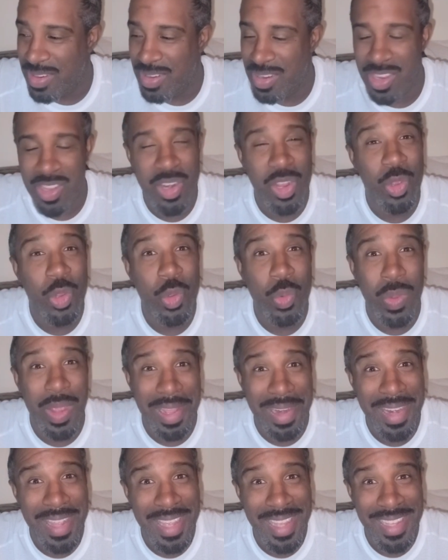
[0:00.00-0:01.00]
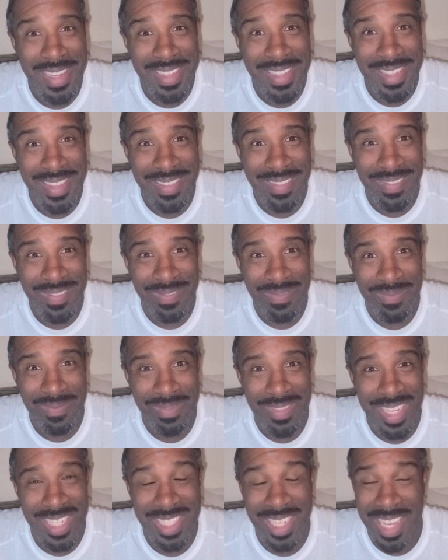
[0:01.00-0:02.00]
You know who Whitney is?
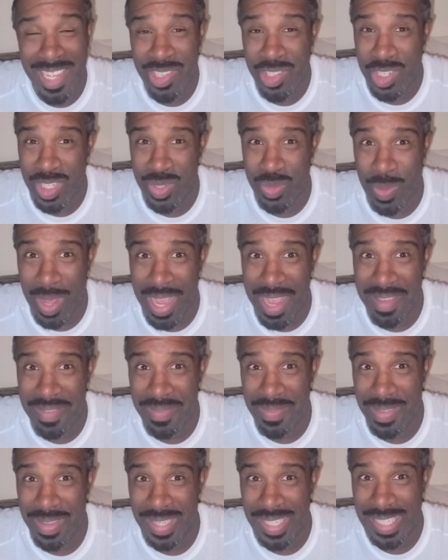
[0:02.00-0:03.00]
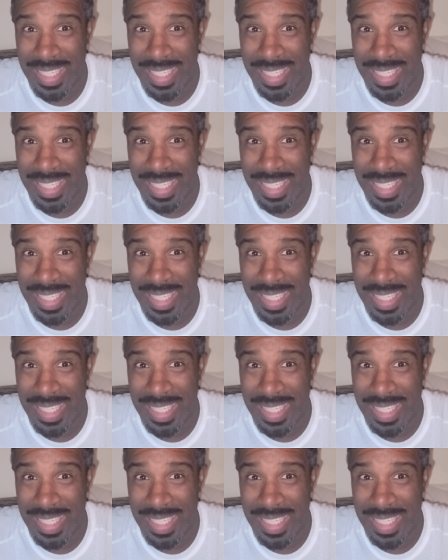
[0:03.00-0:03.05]
That's Kendrick's wife.